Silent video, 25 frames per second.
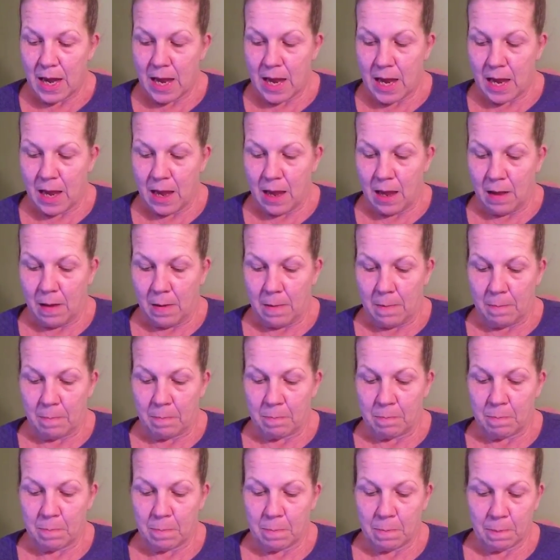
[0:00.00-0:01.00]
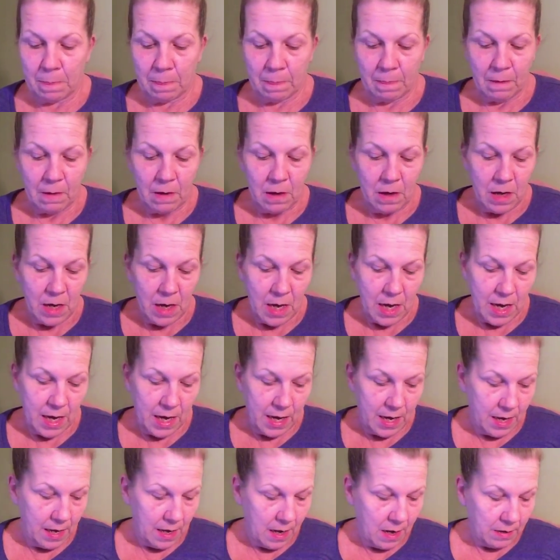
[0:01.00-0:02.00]
And
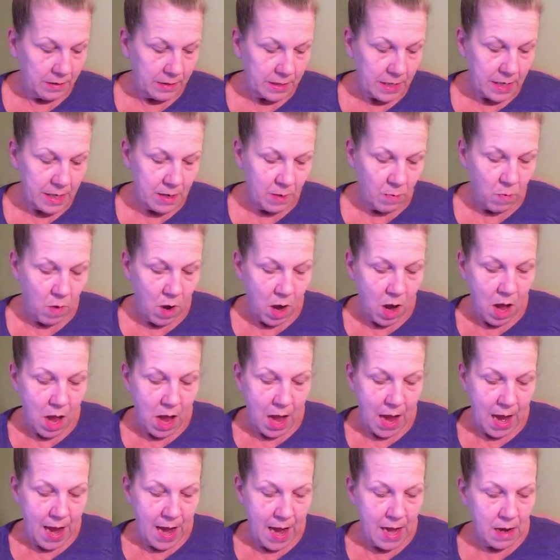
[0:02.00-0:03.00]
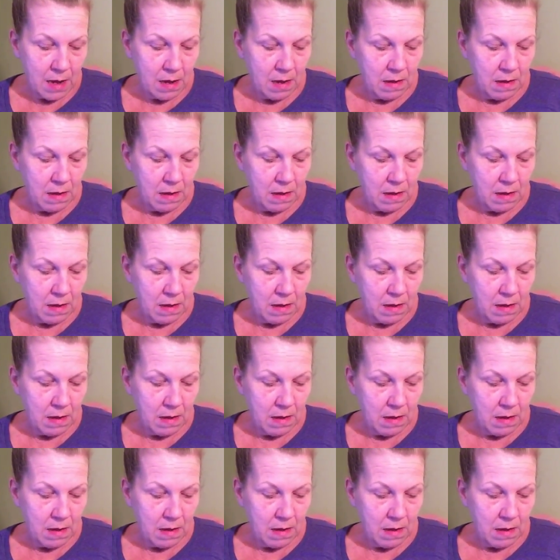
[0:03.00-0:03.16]
I'll tell you why.